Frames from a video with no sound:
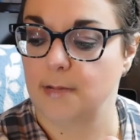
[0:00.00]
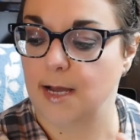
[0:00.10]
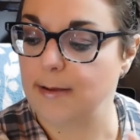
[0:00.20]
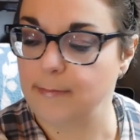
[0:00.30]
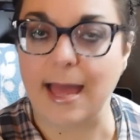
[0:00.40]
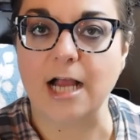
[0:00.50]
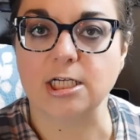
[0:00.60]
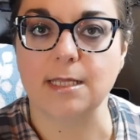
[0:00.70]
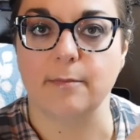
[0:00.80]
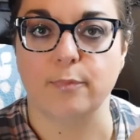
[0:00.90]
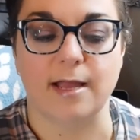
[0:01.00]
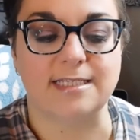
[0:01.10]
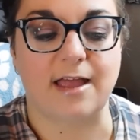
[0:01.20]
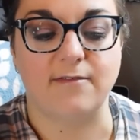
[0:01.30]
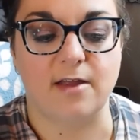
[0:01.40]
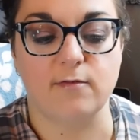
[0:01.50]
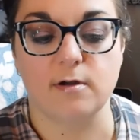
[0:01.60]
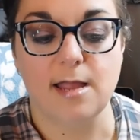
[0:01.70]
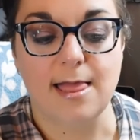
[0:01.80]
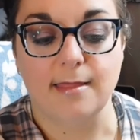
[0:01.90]
I'm actually impressed. I've never
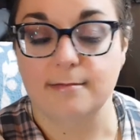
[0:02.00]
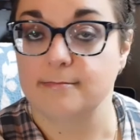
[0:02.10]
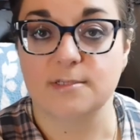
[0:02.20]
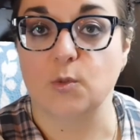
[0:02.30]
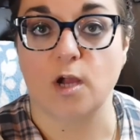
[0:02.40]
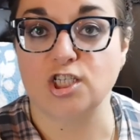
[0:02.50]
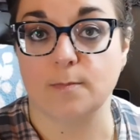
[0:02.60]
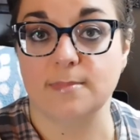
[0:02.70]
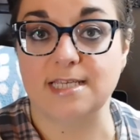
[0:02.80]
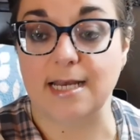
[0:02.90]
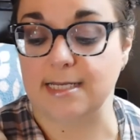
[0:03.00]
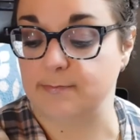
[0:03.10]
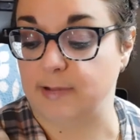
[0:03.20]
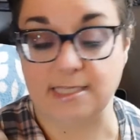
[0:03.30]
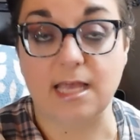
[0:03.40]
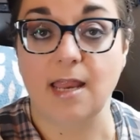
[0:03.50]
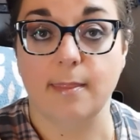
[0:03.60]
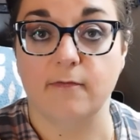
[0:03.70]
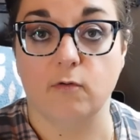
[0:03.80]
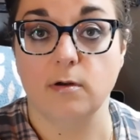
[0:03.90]
swatched them side by side
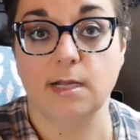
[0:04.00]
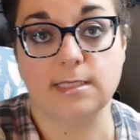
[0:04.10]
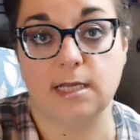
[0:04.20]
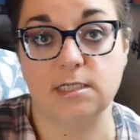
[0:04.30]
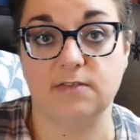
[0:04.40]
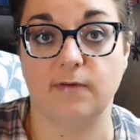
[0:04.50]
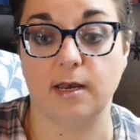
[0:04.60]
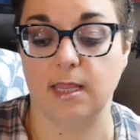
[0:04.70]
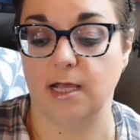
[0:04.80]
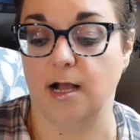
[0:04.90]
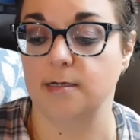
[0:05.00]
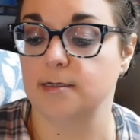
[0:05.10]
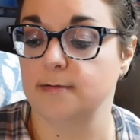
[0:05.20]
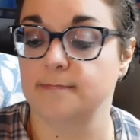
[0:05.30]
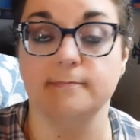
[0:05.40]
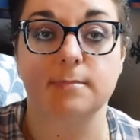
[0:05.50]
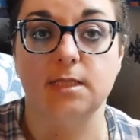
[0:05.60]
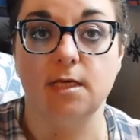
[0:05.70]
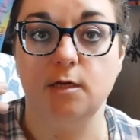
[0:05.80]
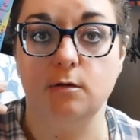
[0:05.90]
before because I just finally got
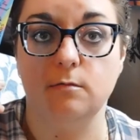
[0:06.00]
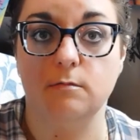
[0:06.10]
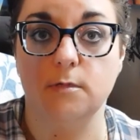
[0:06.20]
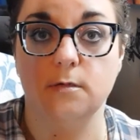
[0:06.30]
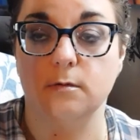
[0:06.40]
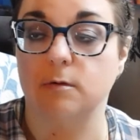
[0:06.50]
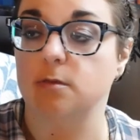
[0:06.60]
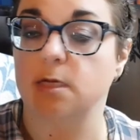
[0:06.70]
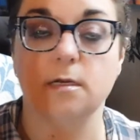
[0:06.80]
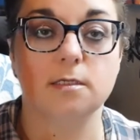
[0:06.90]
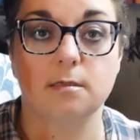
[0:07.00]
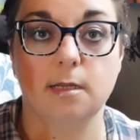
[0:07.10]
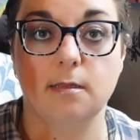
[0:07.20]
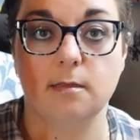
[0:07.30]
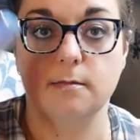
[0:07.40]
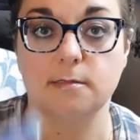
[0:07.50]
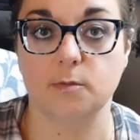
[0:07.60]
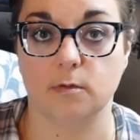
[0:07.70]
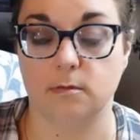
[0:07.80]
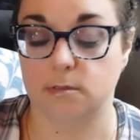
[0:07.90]
the unicorn tears in this
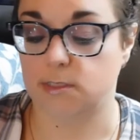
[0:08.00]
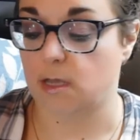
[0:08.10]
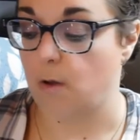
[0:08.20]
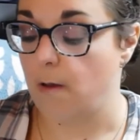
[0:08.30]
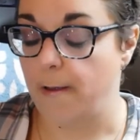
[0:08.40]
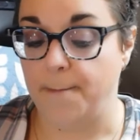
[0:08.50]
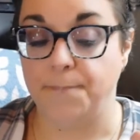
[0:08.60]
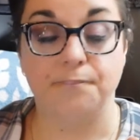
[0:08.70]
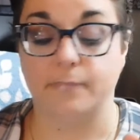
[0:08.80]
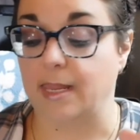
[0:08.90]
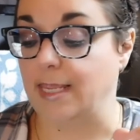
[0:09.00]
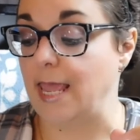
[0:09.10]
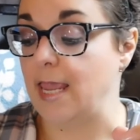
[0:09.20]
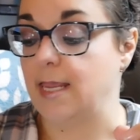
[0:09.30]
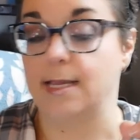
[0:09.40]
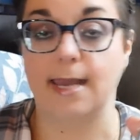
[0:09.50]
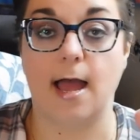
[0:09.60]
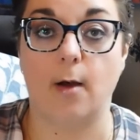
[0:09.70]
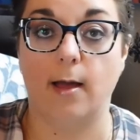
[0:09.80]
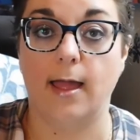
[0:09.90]
one. So, hey,
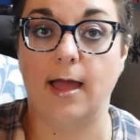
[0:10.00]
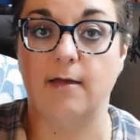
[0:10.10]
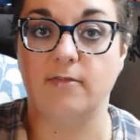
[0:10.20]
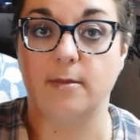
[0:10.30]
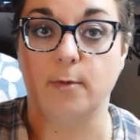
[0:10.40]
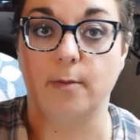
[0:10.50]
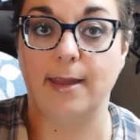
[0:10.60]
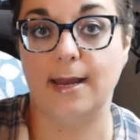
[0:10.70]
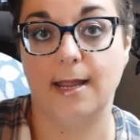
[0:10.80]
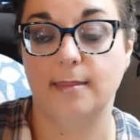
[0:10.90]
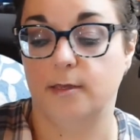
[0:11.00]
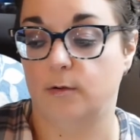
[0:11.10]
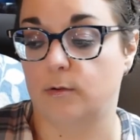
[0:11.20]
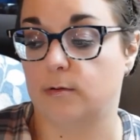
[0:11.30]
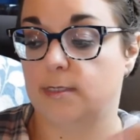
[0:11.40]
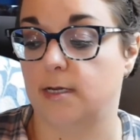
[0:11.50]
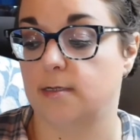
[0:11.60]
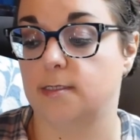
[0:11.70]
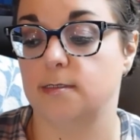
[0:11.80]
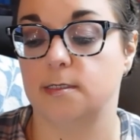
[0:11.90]
now I have the mermaid and the unicorn
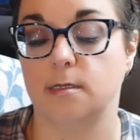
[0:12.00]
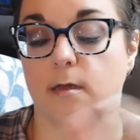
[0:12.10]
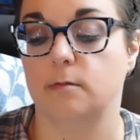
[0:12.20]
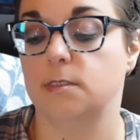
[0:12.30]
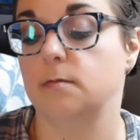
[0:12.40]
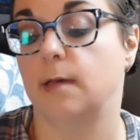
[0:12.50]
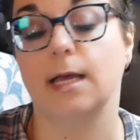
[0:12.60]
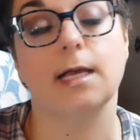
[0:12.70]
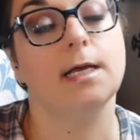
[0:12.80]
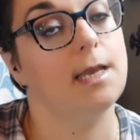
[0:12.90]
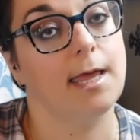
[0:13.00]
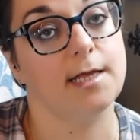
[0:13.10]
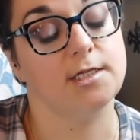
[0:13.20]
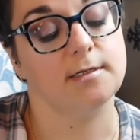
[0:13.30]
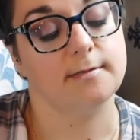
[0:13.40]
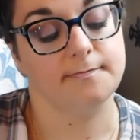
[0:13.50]
tears to go to my collection.